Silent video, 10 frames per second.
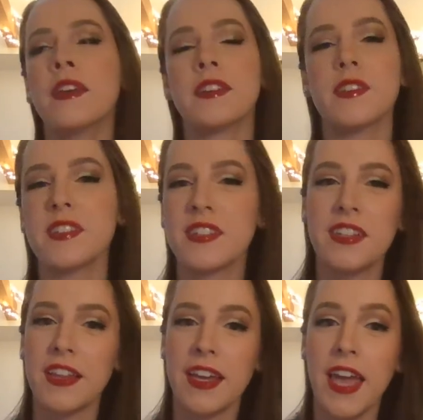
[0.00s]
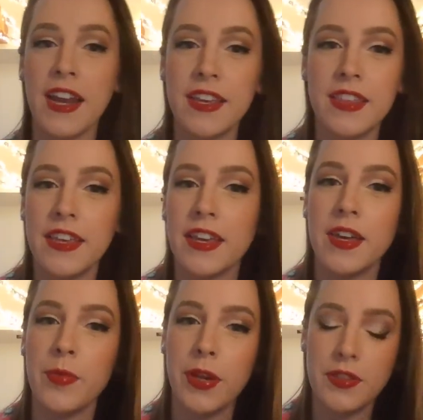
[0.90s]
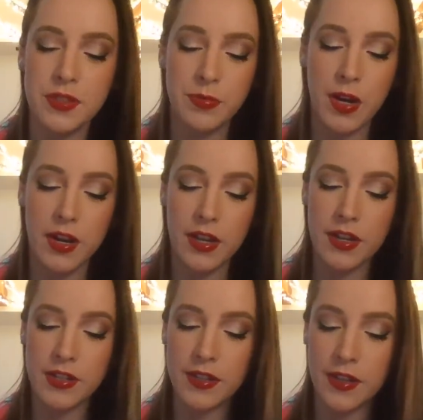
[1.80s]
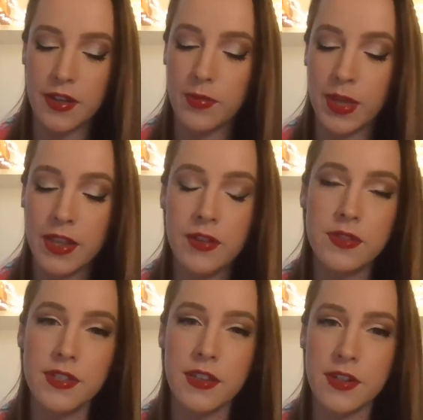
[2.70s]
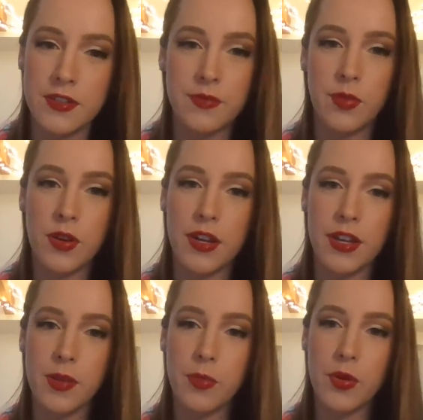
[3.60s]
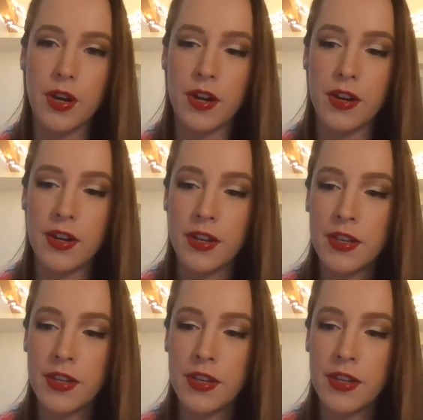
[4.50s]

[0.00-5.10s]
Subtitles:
So I just didn't like anything about this product. And they don't sell it on Sephora anymore.